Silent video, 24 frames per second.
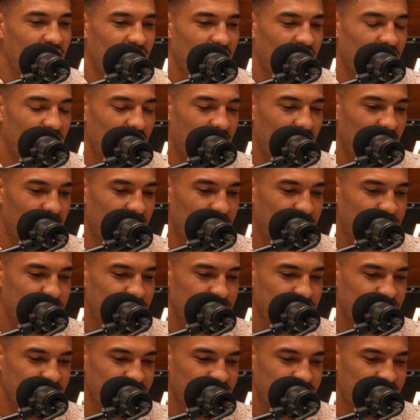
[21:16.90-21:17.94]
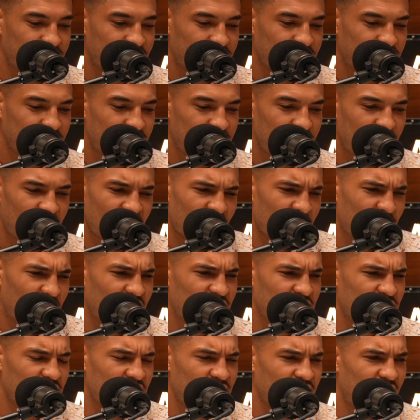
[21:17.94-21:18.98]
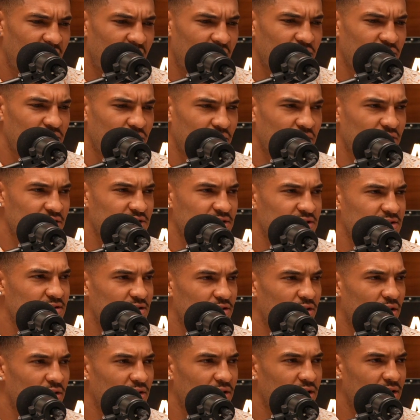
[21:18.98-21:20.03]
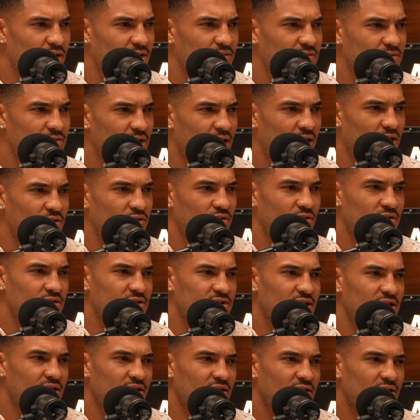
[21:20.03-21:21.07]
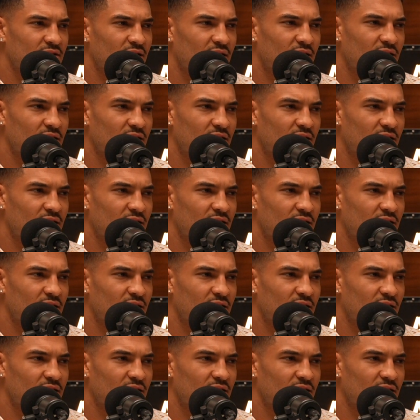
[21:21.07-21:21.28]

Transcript: But I was really outdoors growing up, outdoors kid.